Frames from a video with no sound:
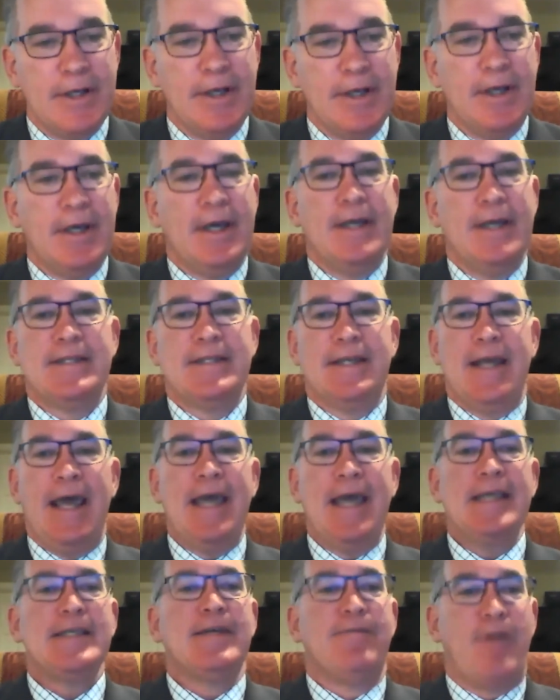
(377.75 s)
Mm-hmm. In
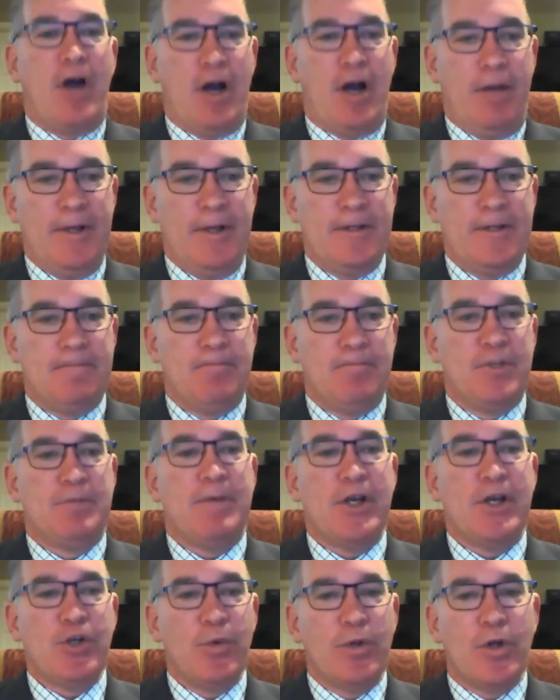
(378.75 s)
today's environment,
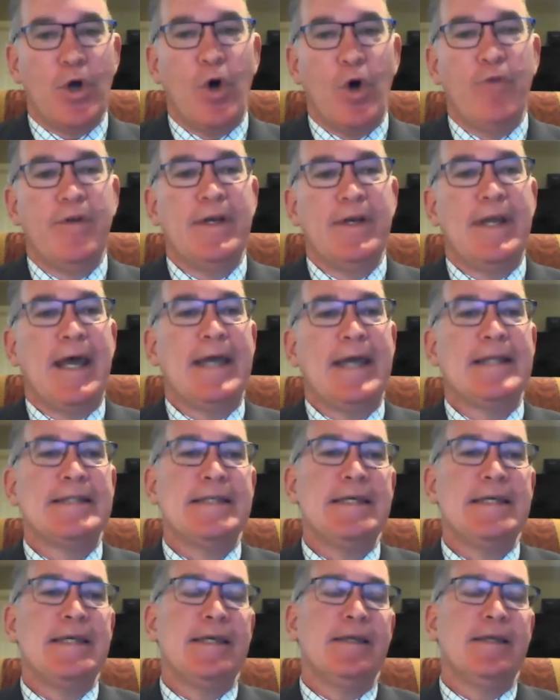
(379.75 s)
especially with
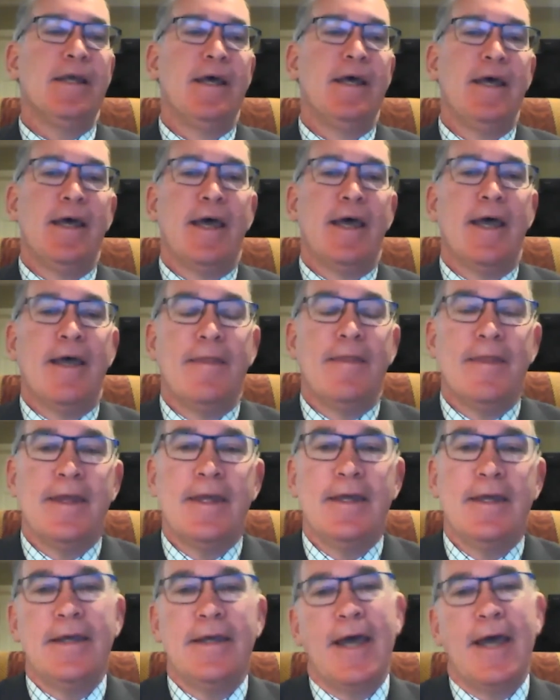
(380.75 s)
COVID-19 and the